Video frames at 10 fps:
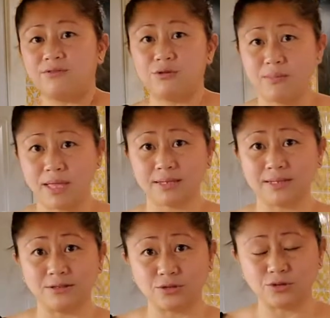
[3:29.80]
ferment a
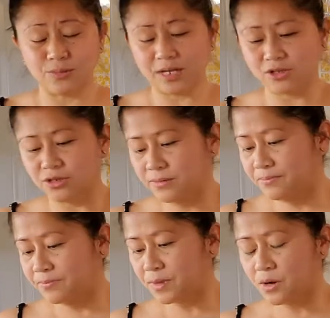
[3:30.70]
little too much.
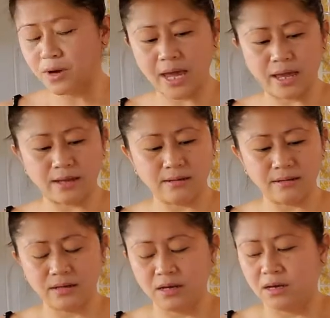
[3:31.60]
Okay.
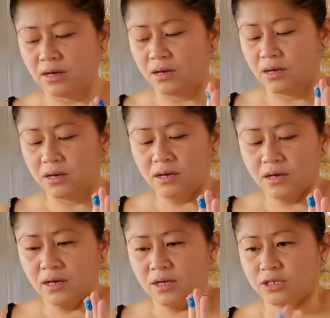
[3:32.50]

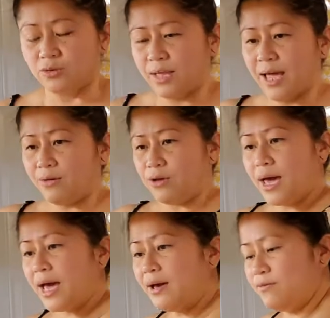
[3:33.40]
So now you
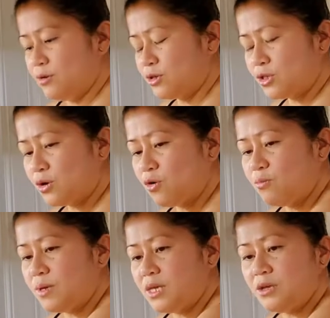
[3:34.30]
have your
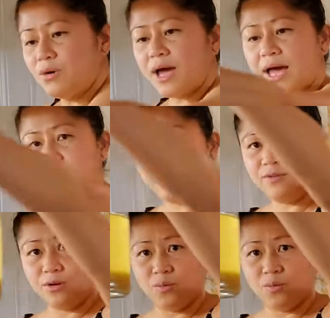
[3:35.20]
Scoby, you have your